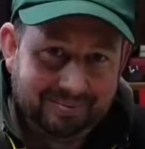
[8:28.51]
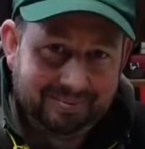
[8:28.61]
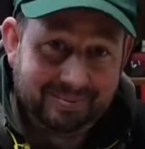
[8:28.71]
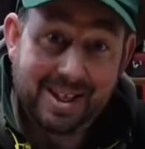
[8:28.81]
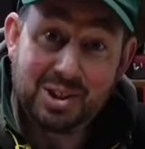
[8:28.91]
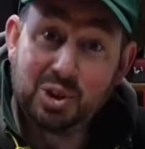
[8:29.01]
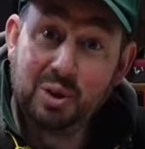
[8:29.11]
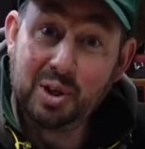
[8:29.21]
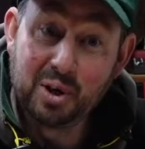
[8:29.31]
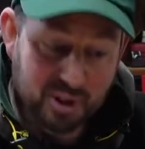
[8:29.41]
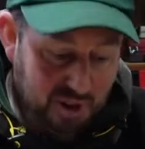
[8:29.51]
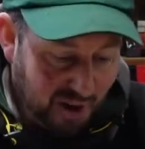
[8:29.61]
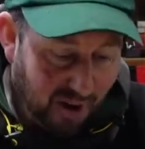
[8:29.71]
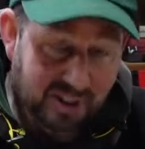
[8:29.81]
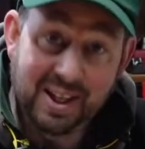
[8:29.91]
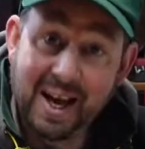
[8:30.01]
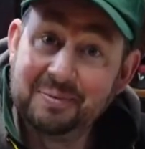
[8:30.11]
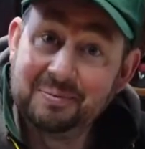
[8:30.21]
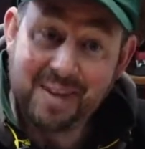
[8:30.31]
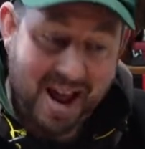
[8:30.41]
Let's do the other side
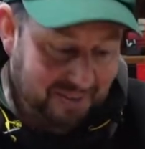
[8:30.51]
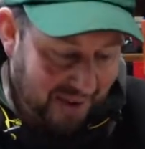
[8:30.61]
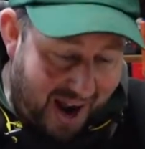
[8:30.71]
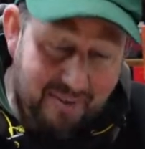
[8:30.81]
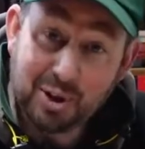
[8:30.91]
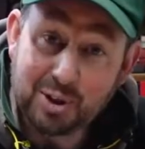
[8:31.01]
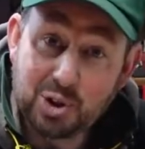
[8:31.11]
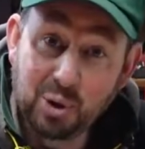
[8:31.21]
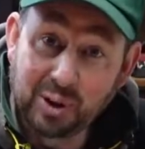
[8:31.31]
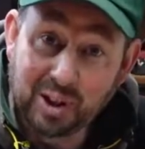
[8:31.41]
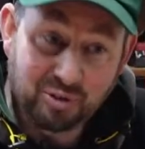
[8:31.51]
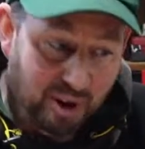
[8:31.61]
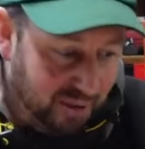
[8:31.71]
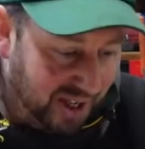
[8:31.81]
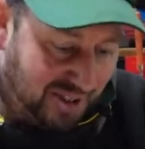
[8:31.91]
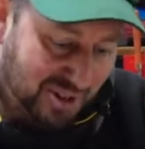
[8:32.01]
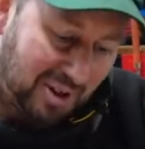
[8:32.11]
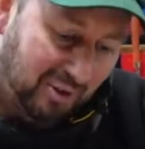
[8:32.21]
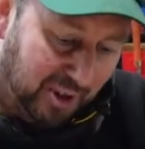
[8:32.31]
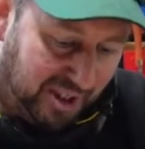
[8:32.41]
then. Now, I haven't got to talk you through this because
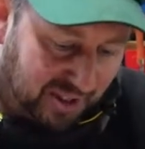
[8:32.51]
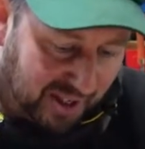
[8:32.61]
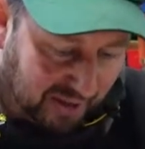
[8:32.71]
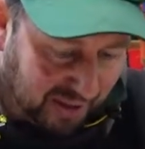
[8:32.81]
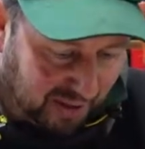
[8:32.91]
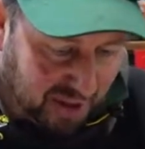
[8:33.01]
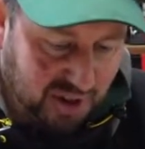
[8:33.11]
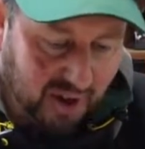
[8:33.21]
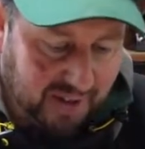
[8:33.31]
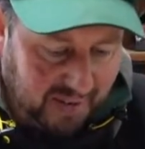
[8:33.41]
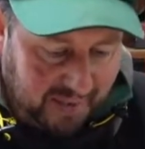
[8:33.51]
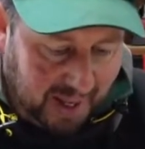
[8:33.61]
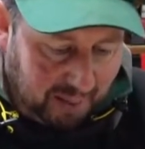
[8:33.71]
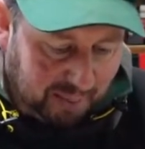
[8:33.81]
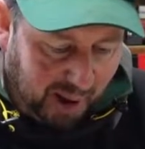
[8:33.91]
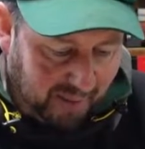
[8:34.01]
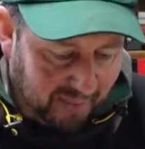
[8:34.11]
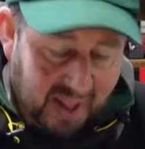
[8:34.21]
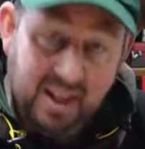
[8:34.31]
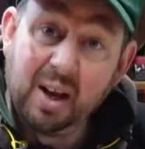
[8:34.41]
I've already done it on the other side,
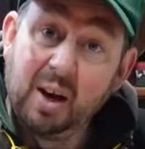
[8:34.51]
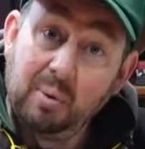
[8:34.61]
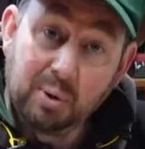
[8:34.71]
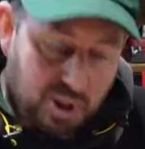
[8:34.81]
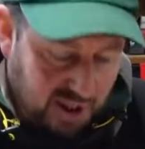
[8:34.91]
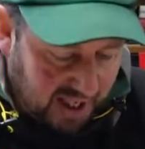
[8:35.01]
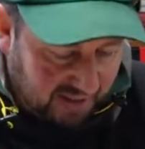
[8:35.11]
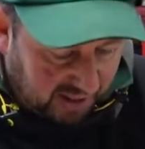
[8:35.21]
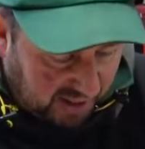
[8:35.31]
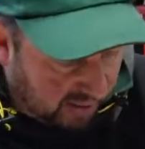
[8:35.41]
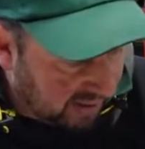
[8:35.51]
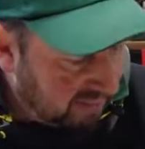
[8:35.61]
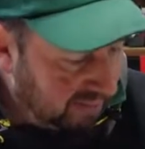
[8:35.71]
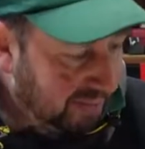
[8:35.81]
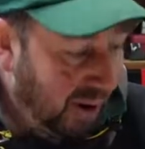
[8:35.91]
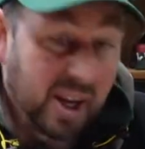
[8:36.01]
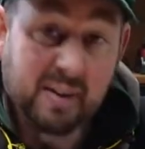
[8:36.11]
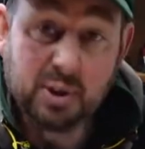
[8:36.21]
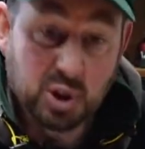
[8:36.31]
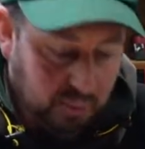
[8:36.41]
but we'll just leave it going, might
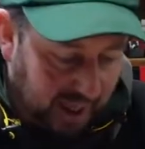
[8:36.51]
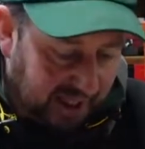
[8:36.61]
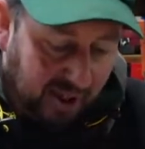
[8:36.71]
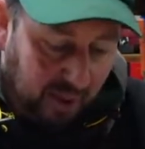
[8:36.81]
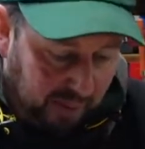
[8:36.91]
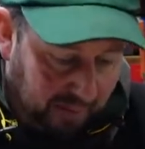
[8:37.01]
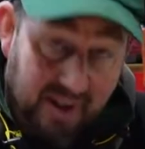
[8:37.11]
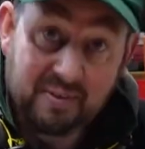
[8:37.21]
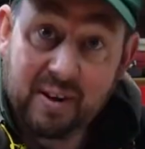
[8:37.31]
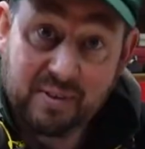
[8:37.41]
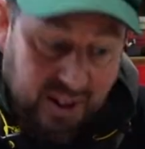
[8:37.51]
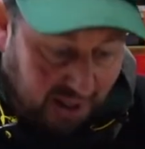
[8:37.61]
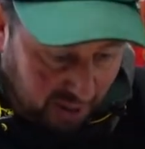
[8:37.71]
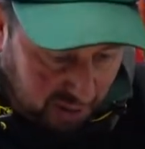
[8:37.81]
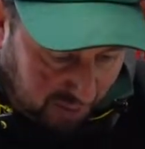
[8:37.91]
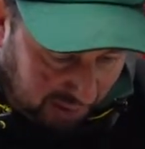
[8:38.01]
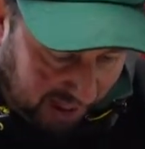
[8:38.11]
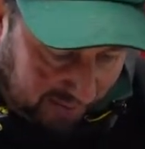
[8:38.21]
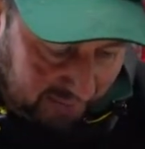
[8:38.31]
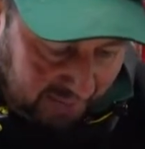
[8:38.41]
even speed it up if everything goes to plan.